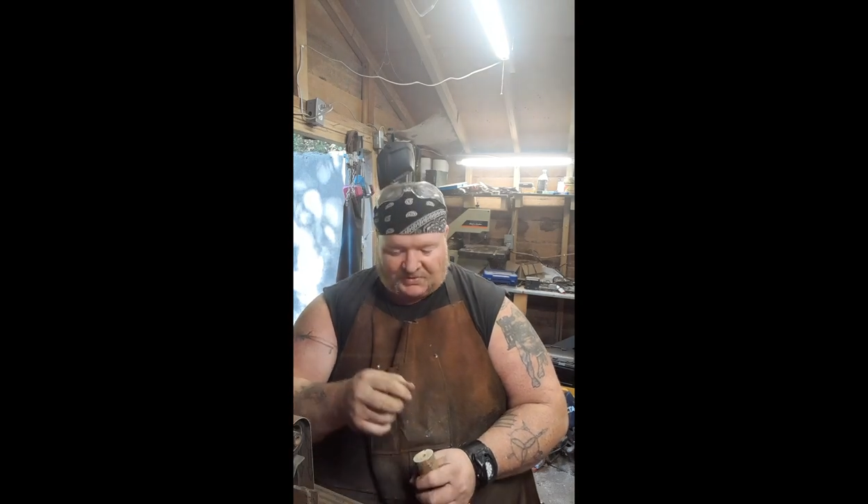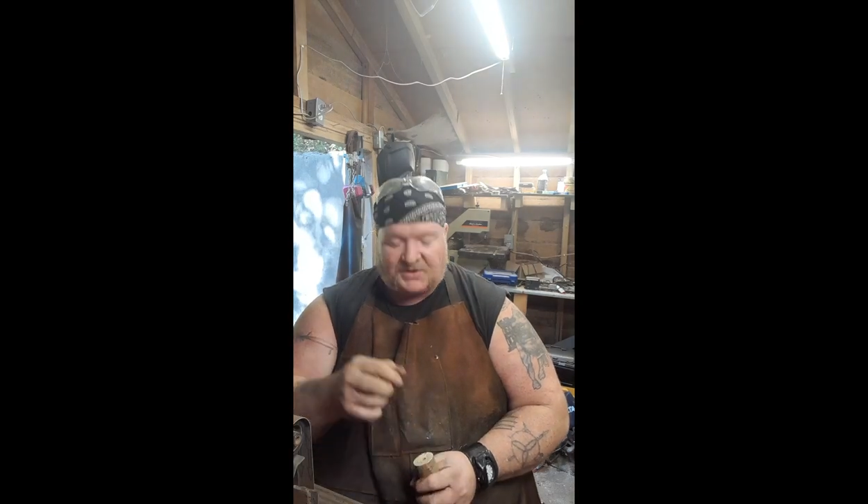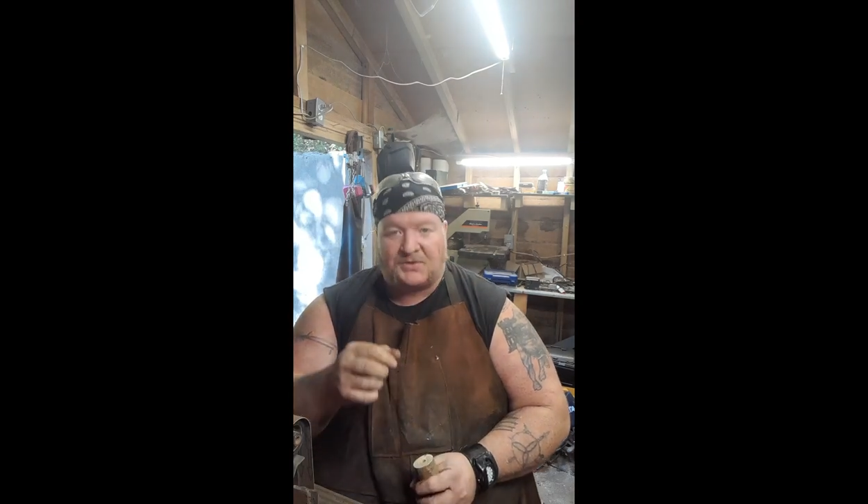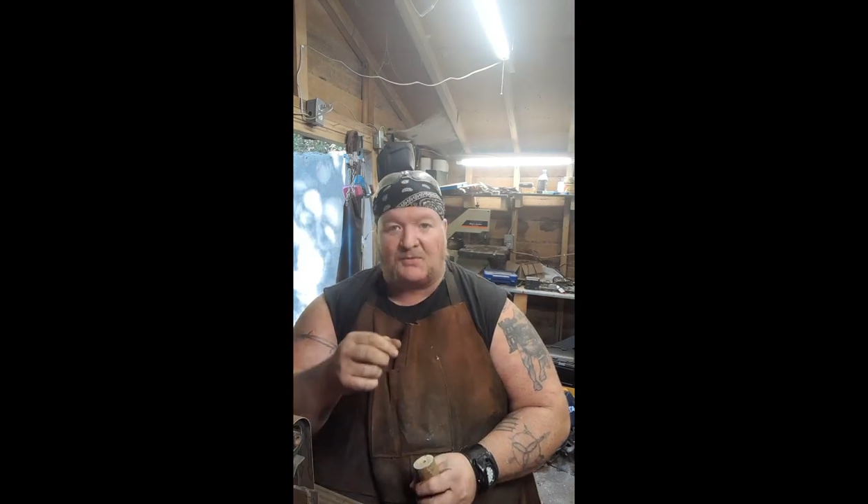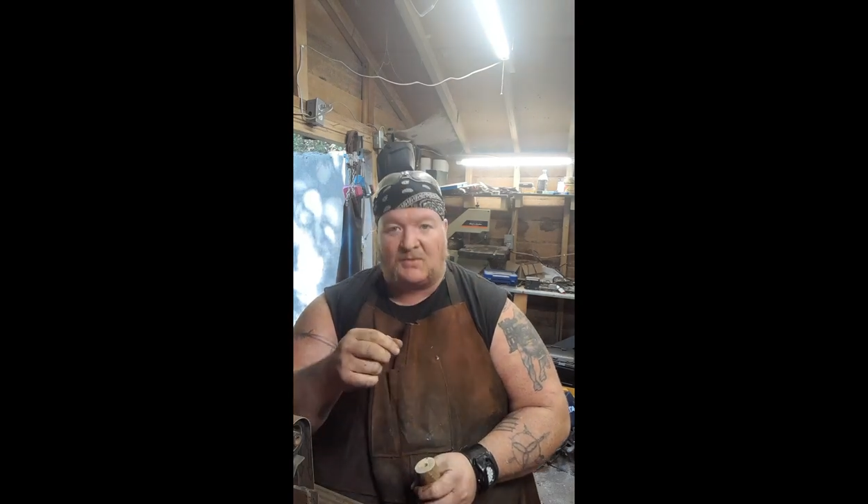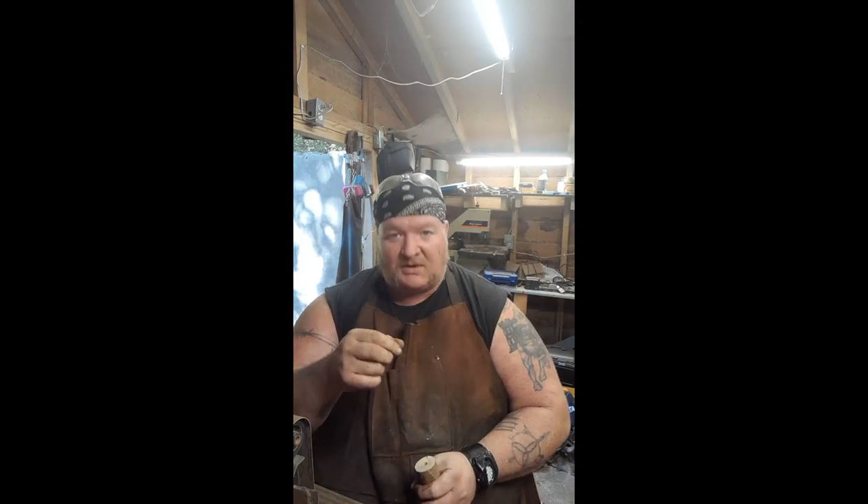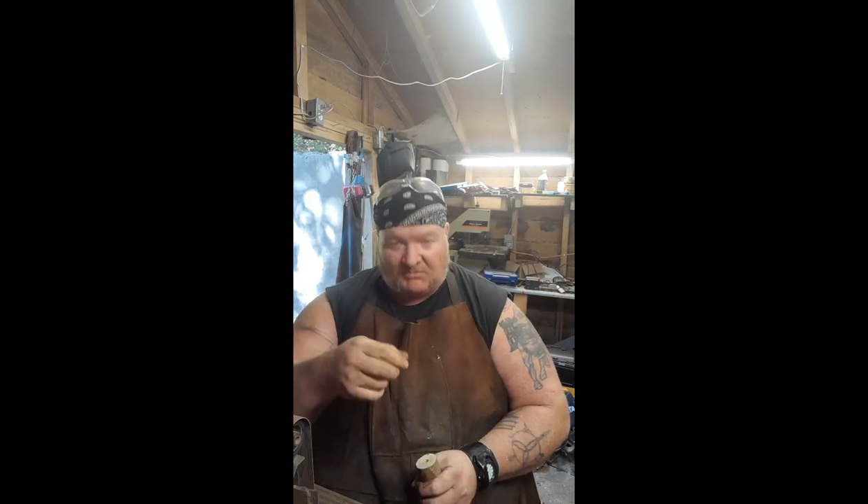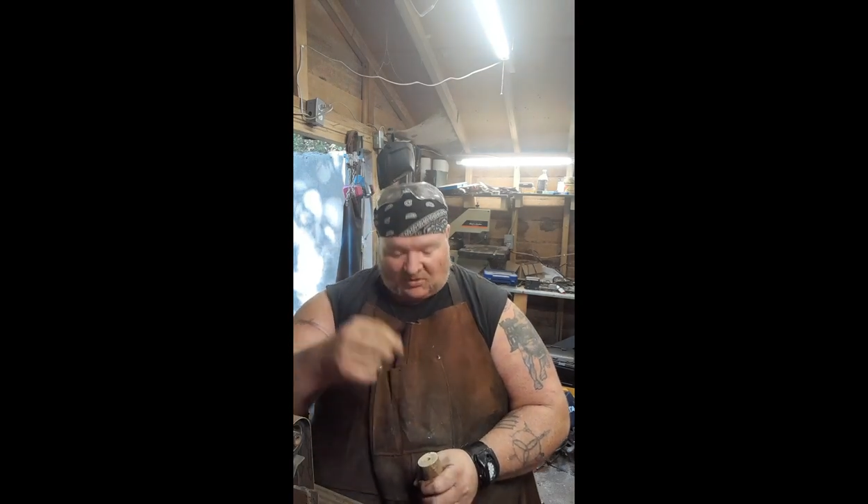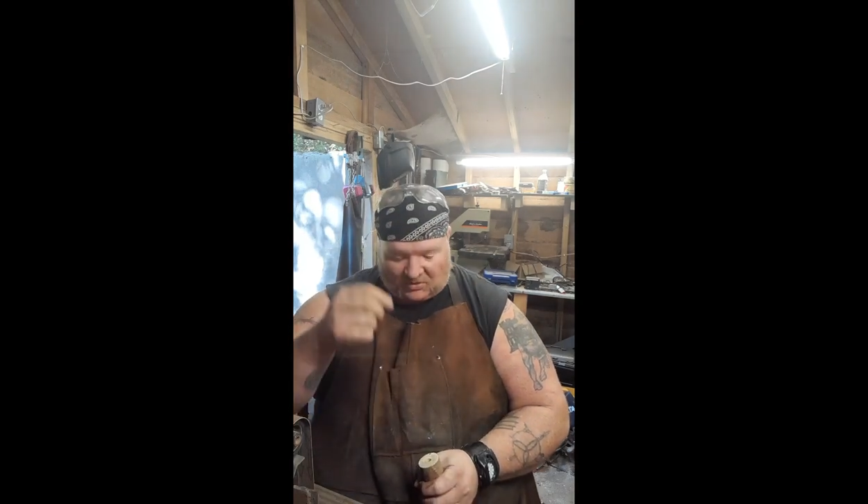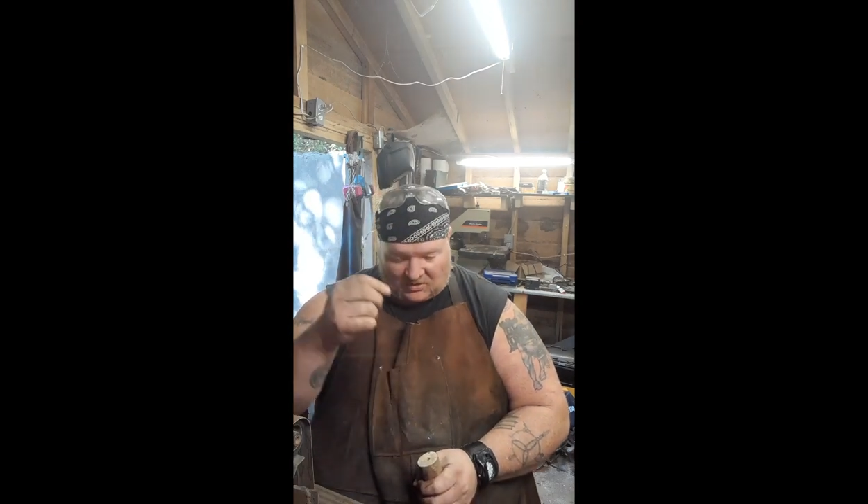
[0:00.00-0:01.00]
piece of
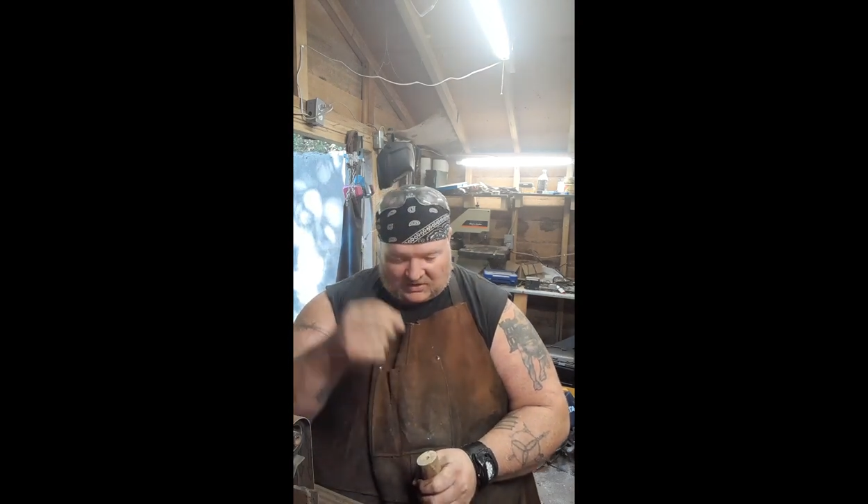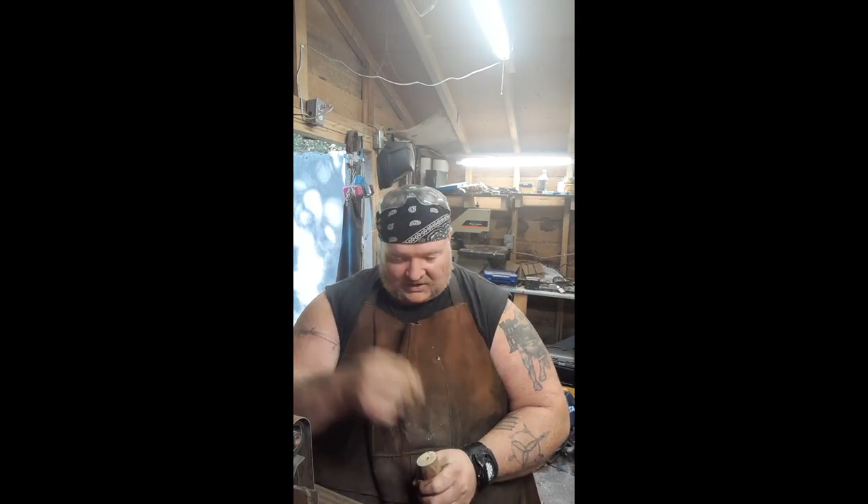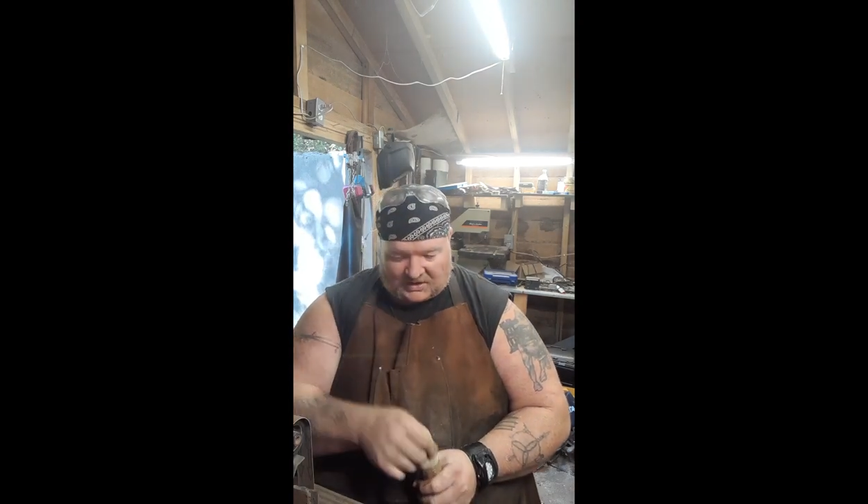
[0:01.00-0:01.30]
rebar